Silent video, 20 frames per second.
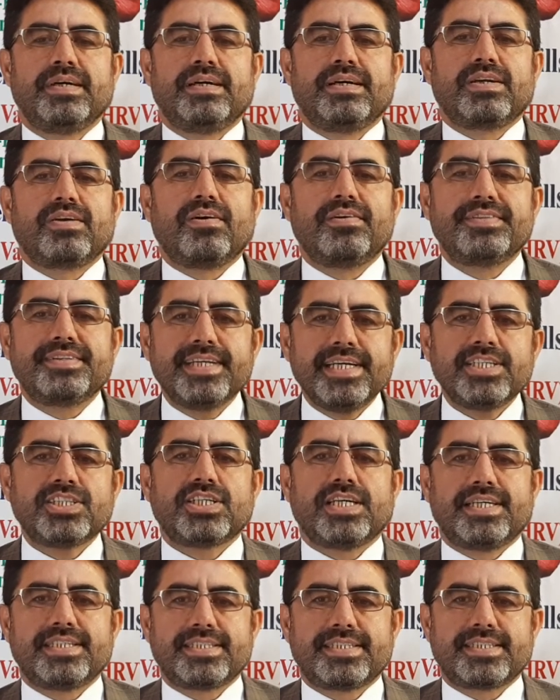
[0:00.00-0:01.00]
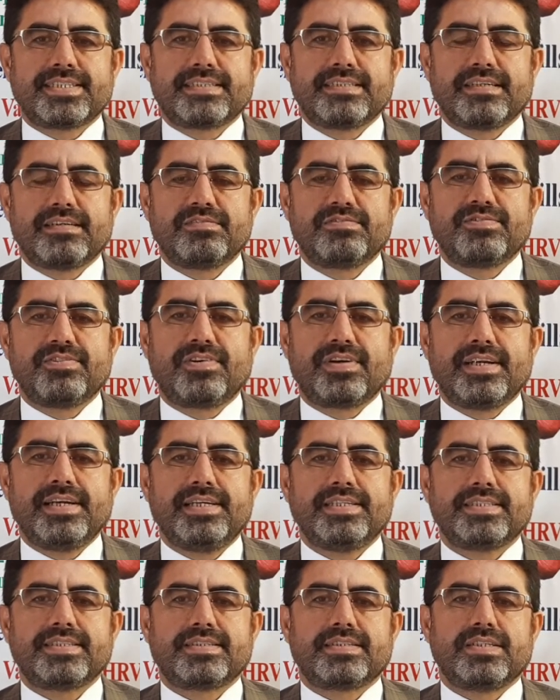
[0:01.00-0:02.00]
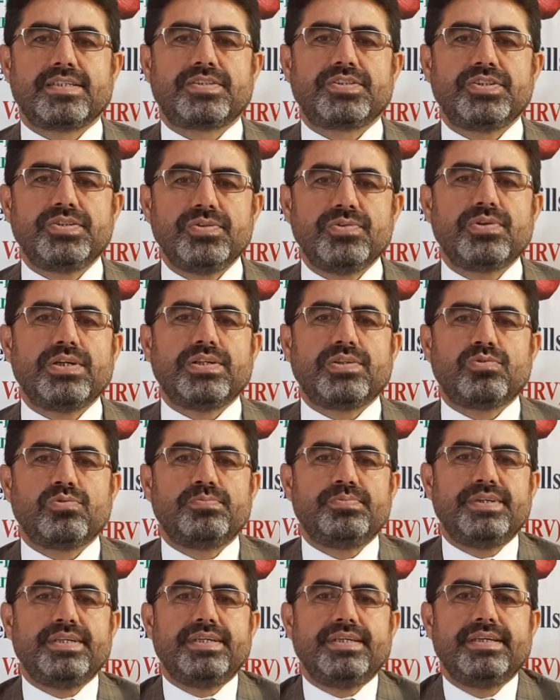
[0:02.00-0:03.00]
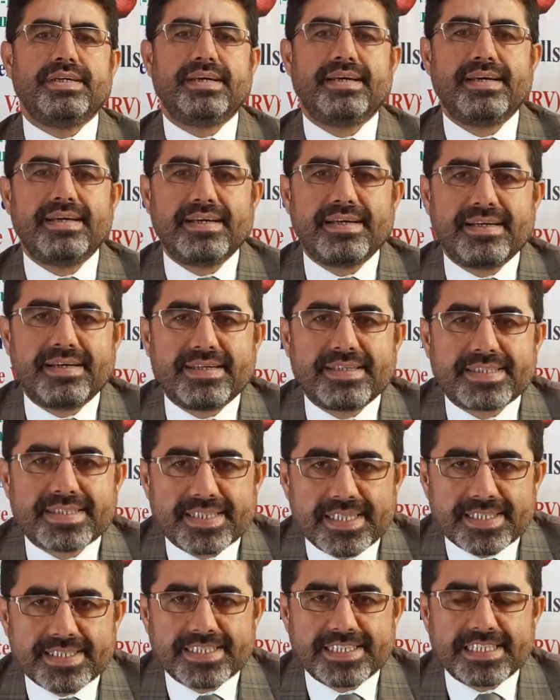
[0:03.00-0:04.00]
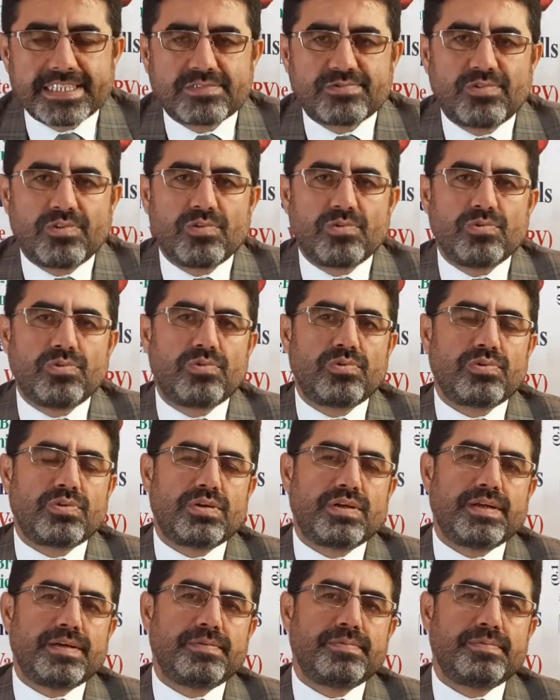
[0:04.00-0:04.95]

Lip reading: conditions for his theory to be successful, or